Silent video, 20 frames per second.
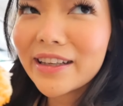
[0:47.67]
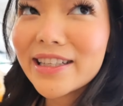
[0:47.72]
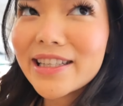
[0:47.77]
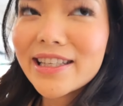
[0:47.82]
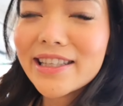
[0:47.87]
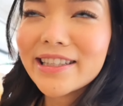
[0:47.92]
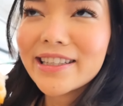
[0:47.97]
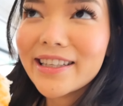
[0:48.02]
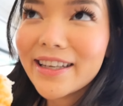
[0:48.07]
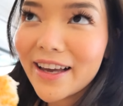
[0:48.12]
Let's
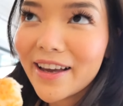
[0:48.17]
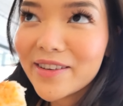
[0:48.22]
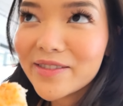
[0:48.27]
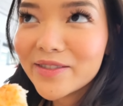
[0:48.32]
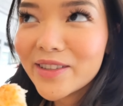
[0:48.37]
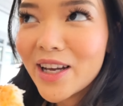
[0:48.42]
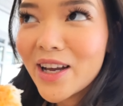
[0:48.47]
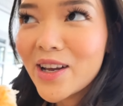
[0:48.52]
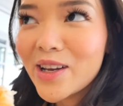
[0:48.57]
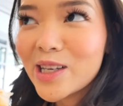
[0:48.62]
see if
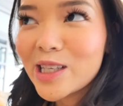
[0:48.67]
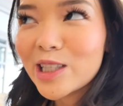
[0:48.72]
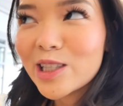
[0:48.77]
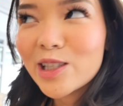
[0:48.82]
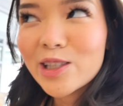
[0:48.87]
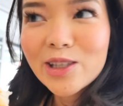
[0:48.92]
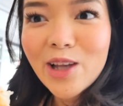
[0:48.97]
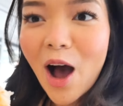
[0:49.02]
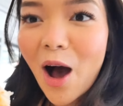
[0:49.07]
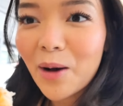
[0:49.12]

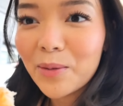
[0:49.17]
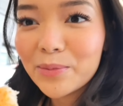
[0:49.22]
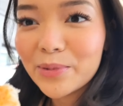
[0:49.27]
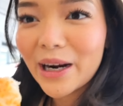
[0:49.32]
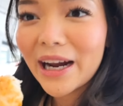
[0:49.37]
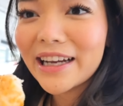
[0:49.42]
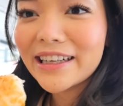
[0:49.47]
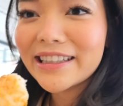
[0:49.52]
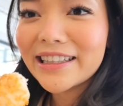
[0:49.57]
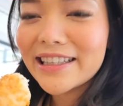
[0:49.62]
salt
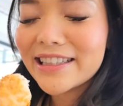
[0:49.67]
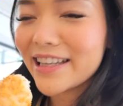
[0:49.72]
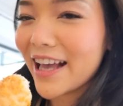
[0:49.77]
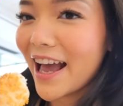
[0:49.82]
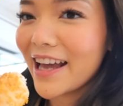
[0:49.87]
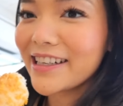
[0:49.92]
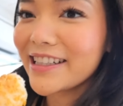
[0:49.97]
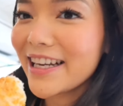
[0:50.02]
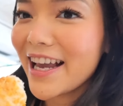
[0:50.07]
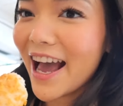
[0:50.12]
bread is
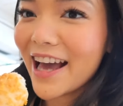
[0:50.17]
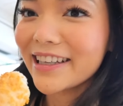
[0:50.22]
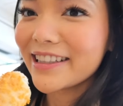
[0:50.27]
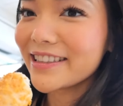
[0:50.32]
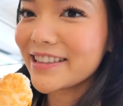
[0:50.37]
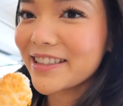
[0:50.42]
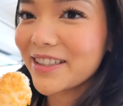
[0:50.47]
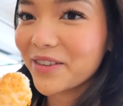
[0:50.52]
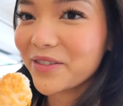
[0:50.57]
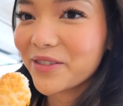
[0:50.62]
any
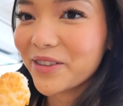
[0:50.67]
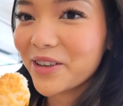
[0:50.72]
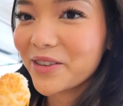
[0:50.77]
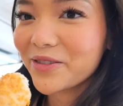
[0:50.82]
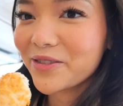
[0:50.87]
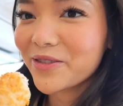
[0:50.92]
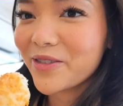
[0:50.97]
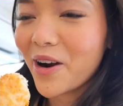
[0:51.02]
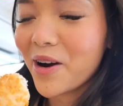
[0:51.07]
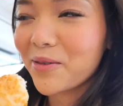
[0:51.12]
any
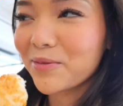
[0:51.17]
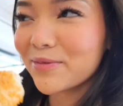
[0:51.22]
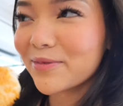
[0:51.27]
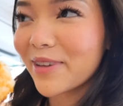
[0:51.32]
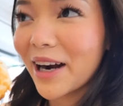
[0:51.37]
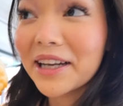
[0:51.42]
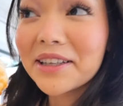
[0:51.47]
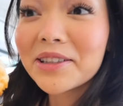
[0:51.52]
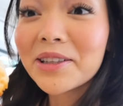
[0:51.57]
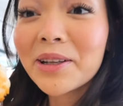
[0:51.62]
different from
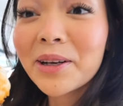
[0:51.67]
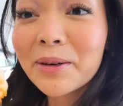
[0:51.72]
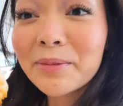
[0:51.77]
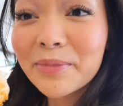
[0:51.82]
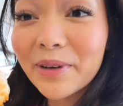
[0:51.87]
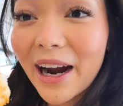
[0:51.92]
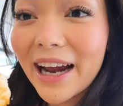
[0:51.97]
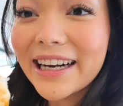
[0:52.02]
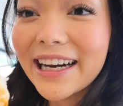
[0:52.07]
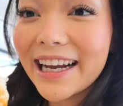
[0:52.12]
regular
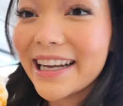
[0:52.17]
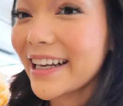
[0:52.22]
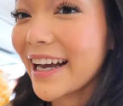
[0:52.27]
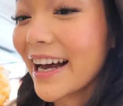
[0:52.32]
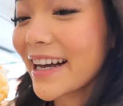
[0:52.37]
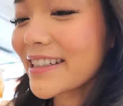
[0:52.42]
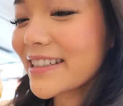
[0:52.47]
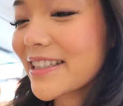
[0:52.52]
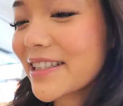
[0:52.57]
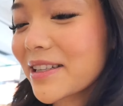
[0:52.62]
bread, I
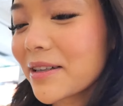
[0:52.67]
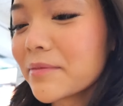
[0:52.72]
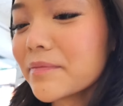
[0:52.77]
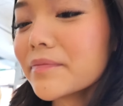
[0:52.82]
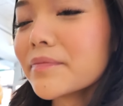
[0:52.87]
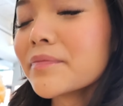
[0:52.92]
guess.